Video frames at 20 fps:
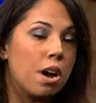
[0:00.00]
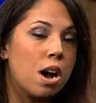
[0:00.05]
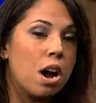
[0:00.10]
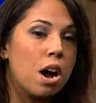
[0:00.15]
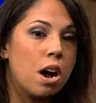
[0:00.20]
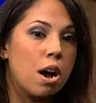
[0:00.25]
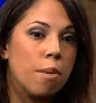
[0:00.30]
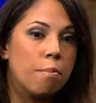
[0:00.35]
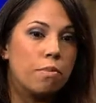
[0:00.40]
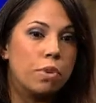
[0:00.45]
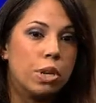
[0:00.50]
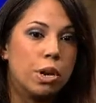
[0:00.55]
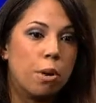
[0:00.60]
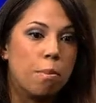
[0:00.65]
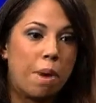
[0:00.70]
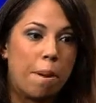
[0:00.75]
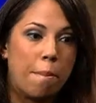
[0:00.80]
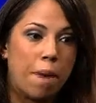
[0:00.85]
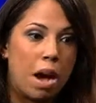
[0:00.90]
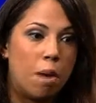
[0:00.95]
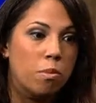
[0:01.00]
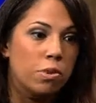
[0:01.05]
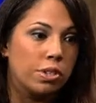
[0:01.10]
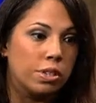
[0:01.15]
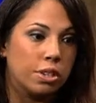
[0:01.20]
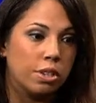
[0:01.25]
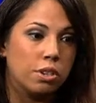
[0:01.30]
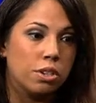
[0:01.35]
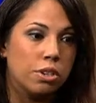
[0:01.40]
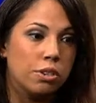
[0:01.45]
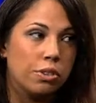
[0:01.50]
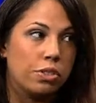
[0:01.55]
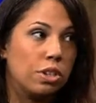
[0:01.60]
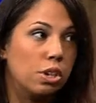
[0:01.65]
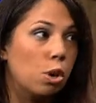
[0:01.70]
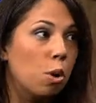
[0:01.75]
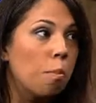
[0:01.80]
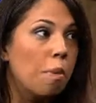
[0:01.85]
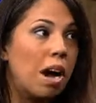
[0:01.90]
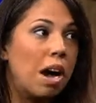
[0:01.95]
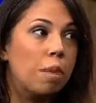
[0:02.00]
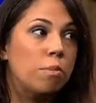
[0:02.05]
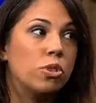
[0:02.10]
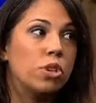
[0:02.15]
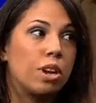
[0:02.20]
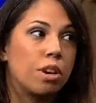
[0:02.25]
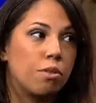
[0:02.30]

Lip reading: My mom was a single mom.